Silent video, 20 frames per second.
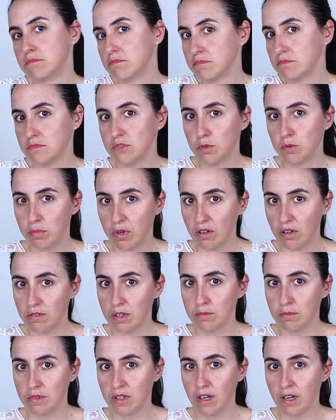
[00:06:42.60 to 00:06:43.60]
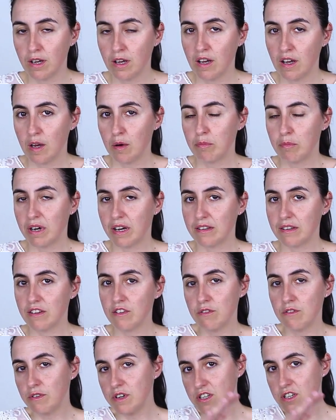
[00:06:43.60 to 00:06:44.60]
No problem. But
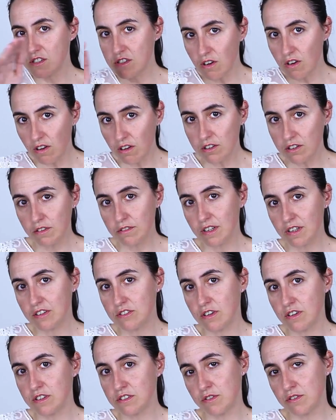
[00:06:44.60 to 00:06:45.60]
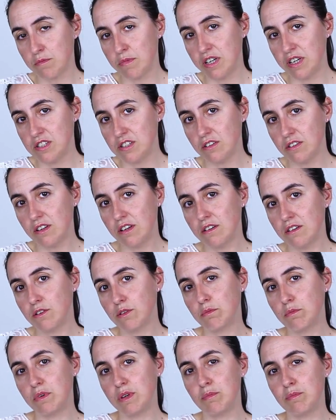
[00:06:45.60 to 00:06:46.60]
the result of that transformation
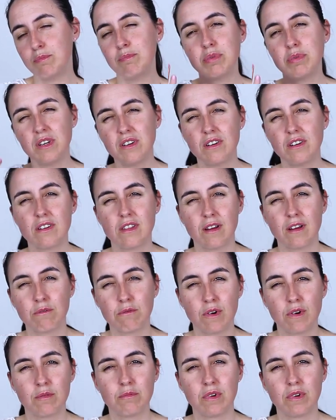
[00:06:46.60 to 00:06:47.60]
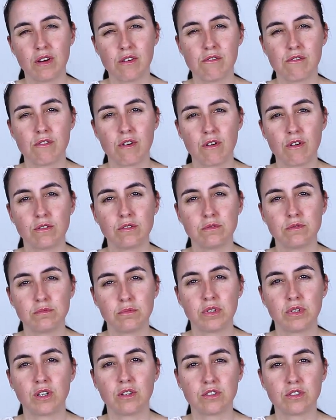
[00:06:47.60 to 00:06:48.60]
cannot be bigger than 1 million row
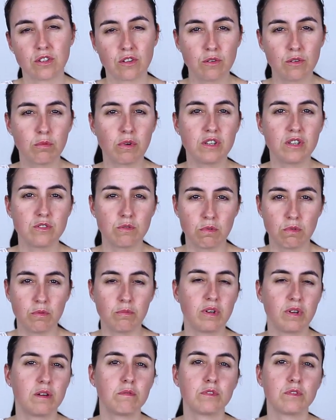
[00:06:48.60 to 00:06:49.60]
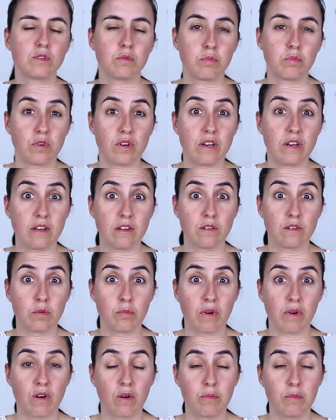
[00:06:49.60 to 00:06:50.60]
because otherwise you won't be able to put it into
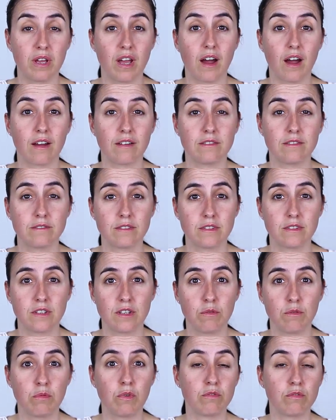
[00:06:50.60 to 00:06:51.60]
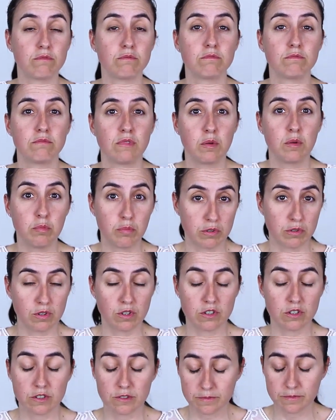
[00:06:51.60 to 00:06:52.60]
Power BI. You won't
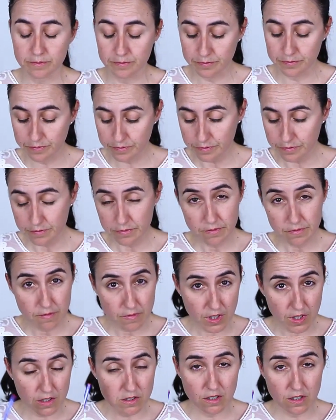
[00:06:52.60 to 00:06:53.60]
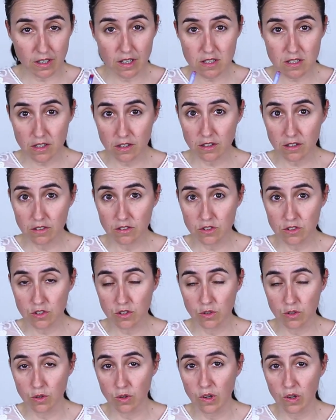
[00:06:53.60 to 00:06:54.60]
import. So that is something
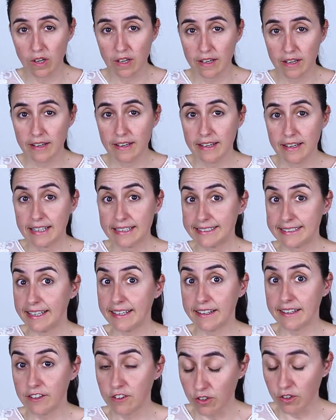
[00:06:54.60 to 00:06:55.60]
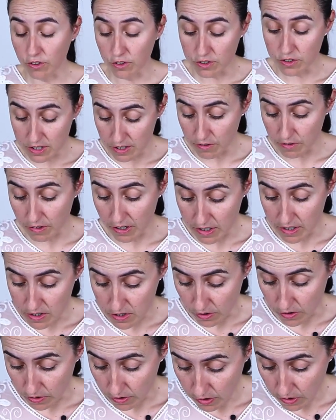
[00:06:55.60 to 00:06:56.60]
to take into
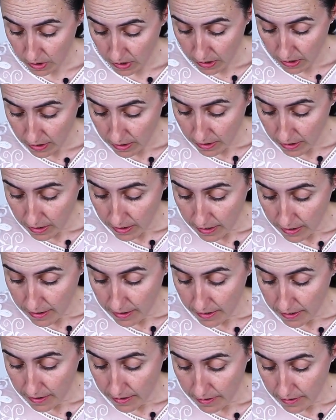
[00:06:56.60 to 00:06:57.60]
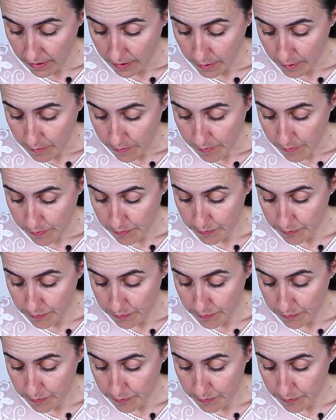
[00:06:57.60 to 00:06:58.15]
consideration. Um,